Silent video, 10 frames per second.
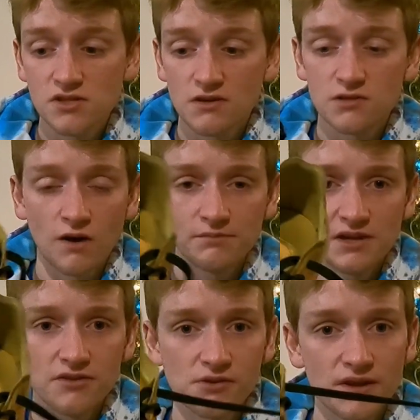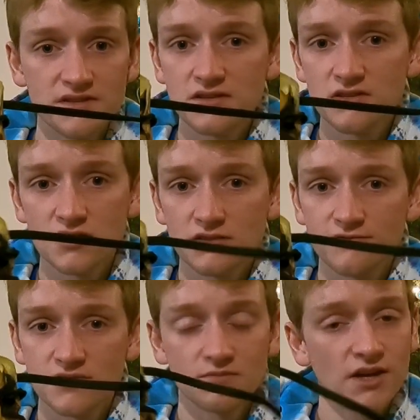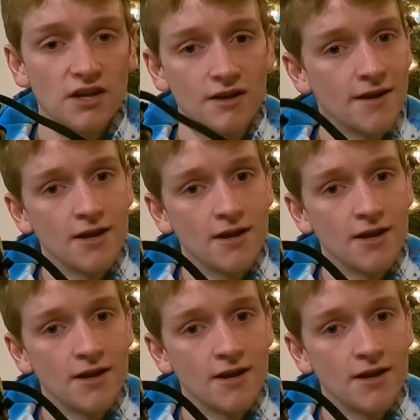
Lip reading: so I swapped out the laces just for some like